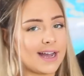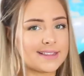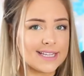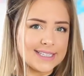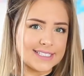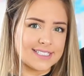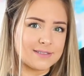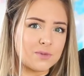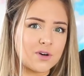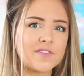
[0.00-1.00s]
I think this is
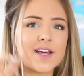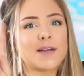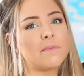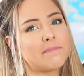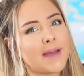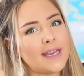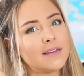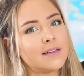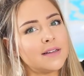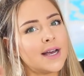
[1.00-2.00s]
more of like a
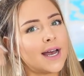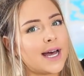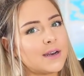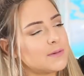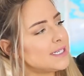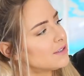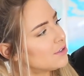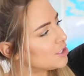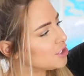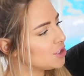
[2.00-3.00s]
male Halloween
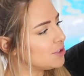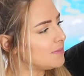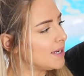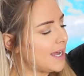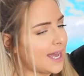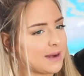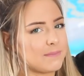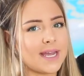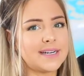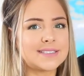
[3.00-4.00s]
costume, and
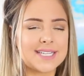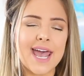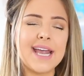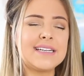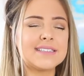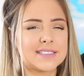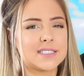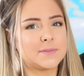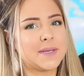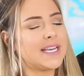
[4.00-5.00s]
men tend
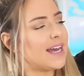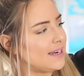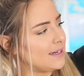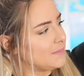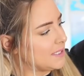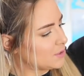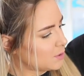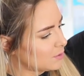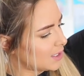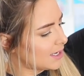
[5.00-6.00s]
to be a little bit
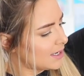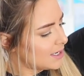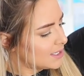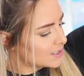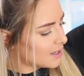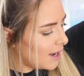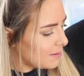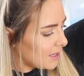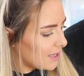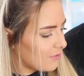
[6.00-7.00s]
taller. So
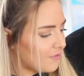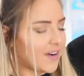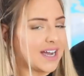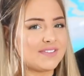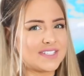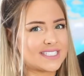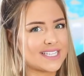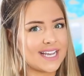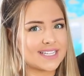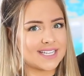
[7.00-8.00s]
I'm like
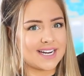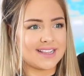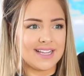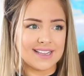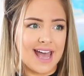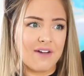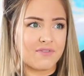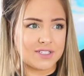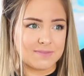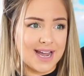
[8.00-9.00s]
5'6", and I think the
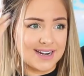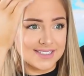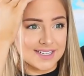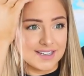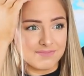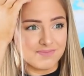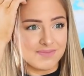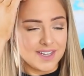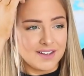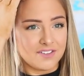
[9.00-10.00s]
average man is like
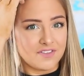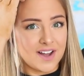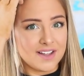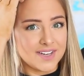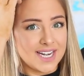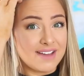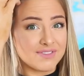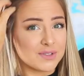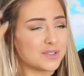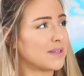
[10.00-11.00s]

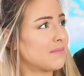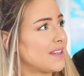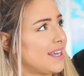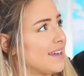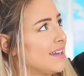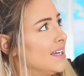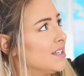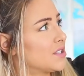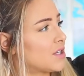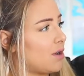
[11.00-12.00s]
5'11" or something.
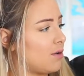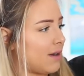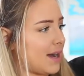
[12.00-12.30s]
So